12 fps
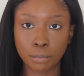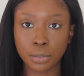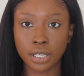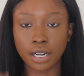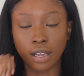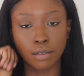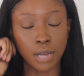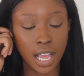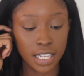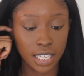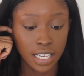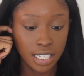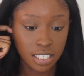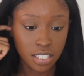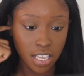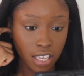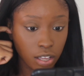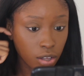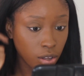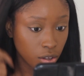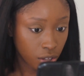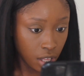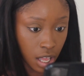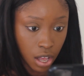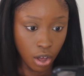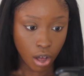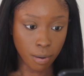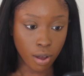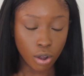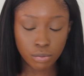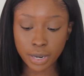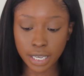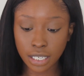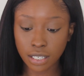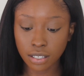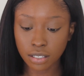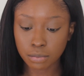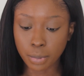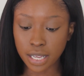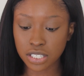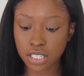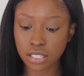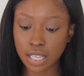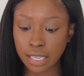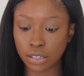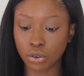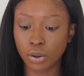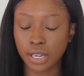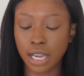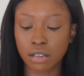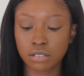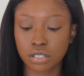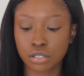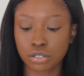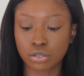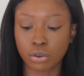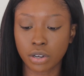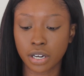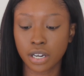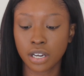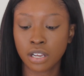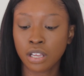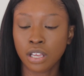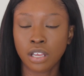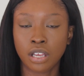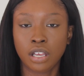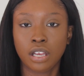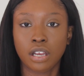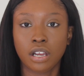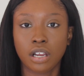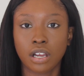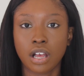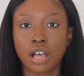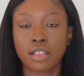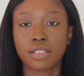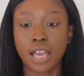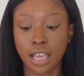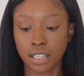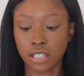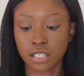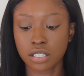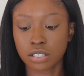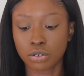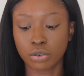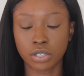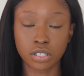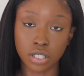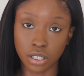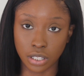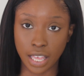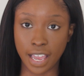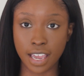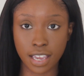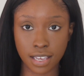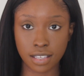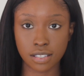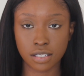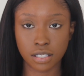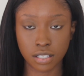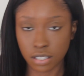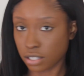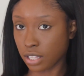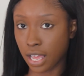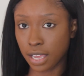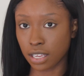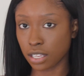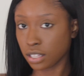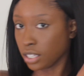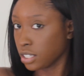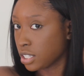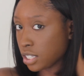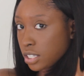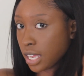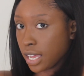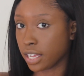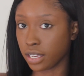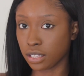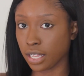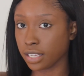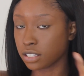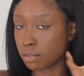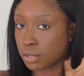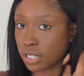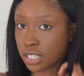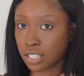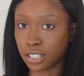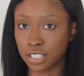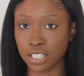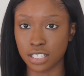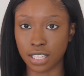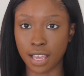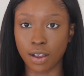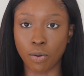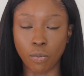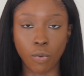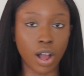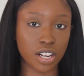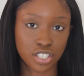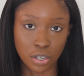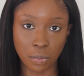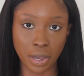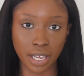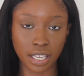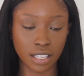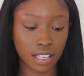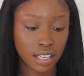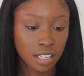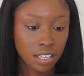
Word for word: But um, I can tell already by just like going out to the store that this is going to last. Like this is not like something that's gonna just like wash away.